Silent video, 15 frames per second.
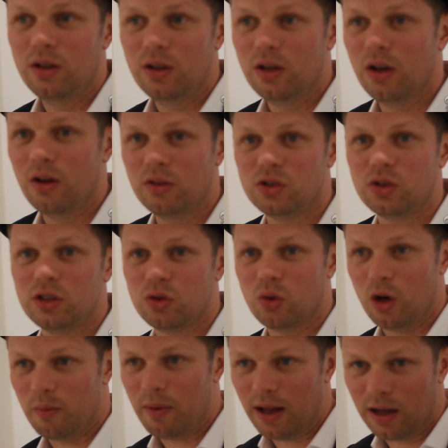It's
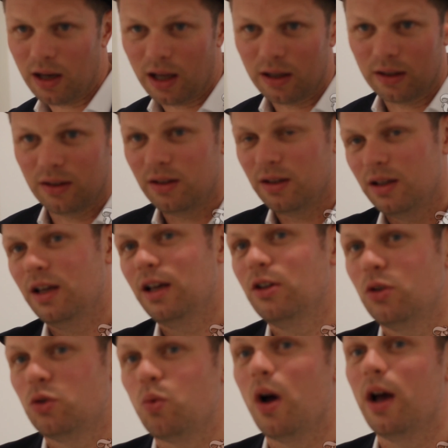all about
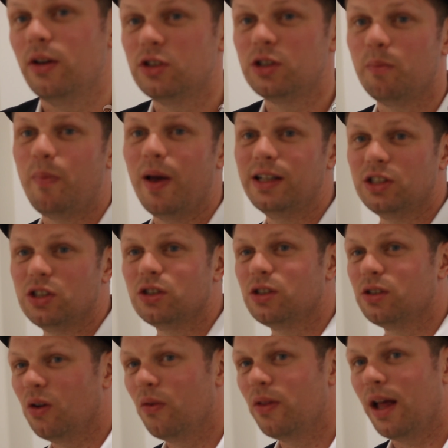it's a base
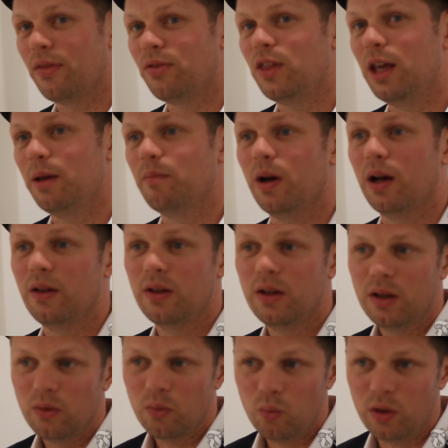on that theme, but
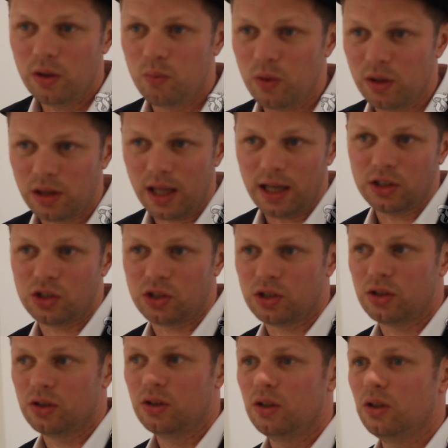with this
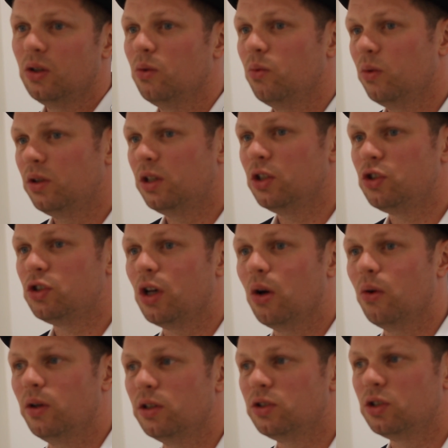show,
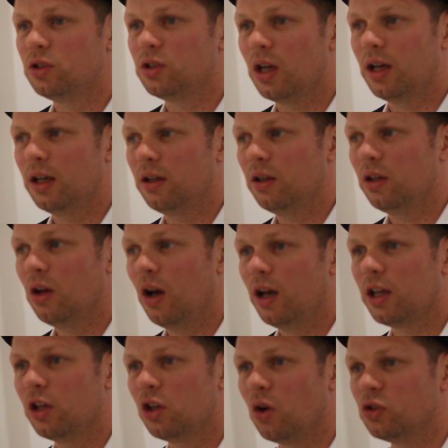it's just like, I
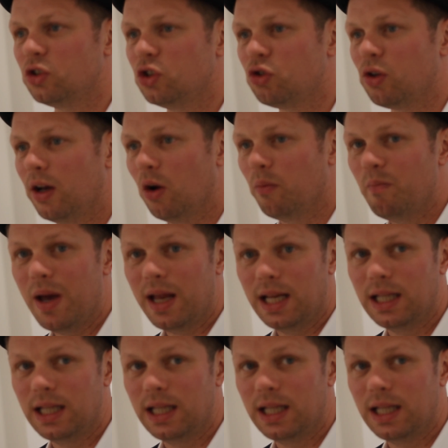can concentrate on many